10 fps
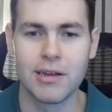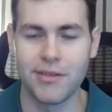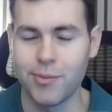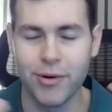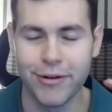
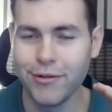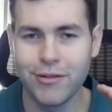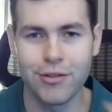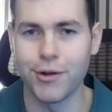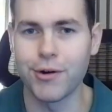is to
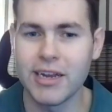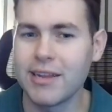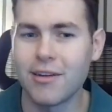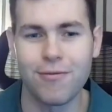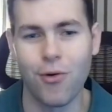produce
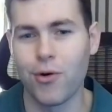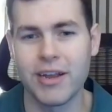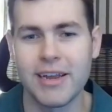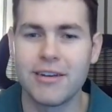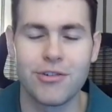30 to
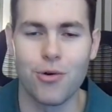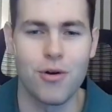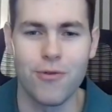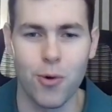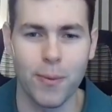40
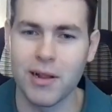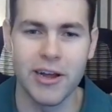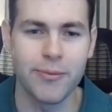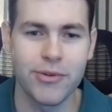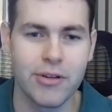short form
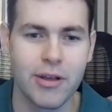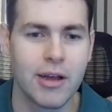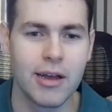clips.